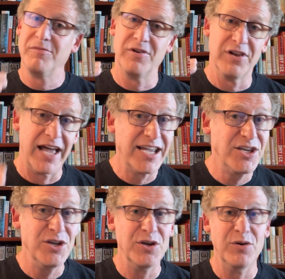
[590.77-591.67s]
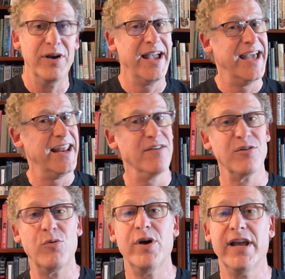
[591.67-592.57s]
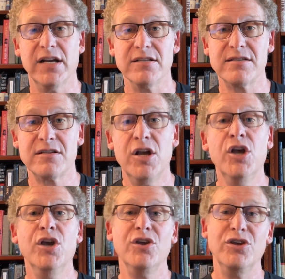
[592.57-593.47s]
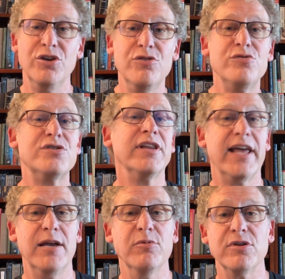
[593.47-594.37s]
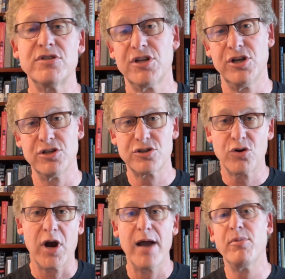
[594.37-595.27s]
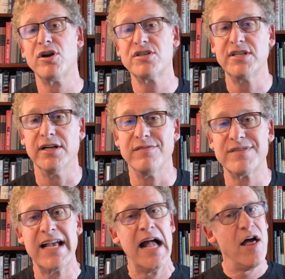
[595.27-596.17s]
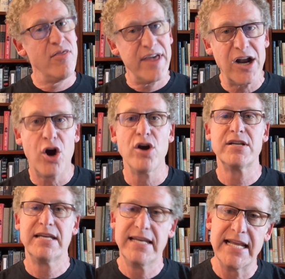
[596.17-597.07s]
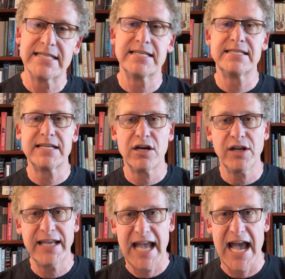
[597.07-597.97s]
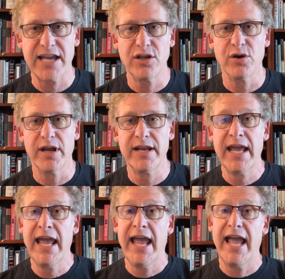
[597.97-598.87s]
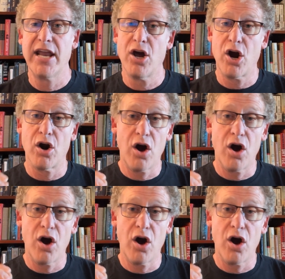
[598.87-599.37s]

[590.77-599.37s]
like you and everyone else, use labels to describe ourselves that aren't necessarily accurate and are